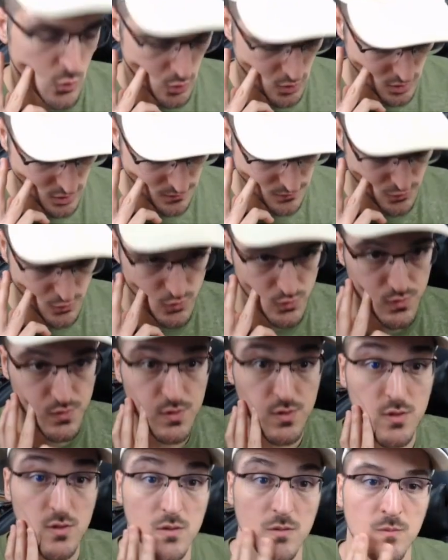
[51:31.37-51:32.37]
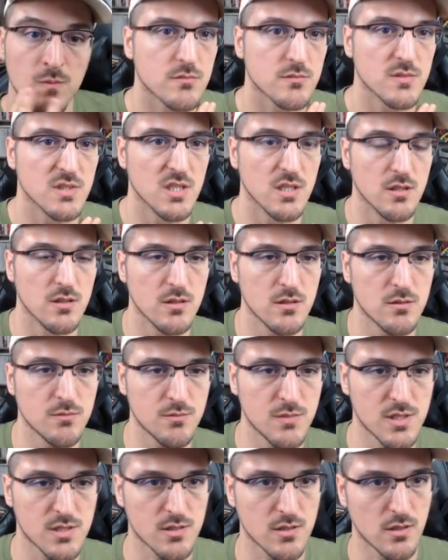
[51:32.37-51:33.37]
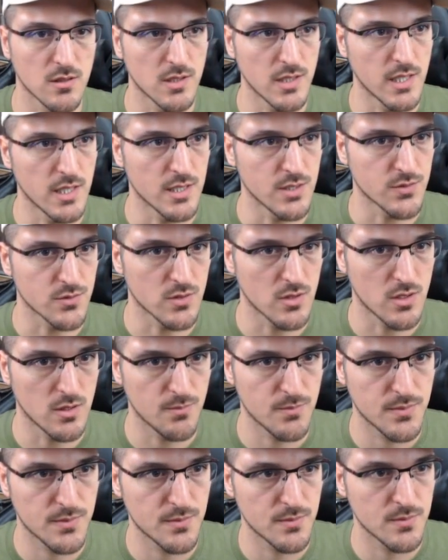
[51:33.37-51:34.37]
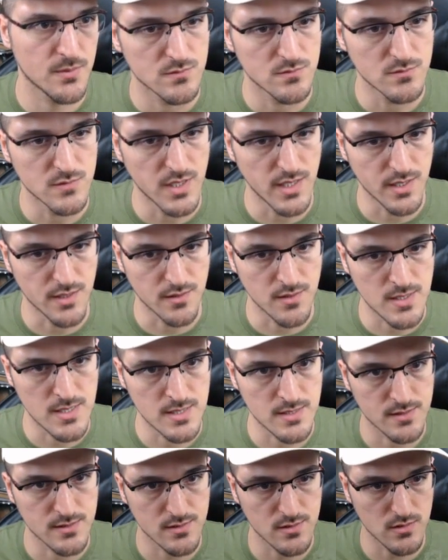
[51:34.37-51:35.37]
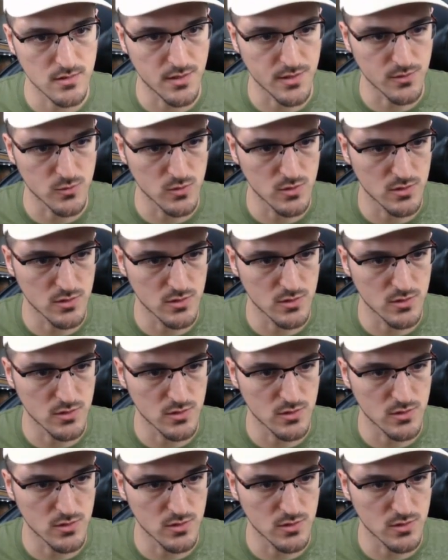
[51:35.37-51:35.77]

Wall of Roots. They didn't miss a land drop. Man, that's a lot of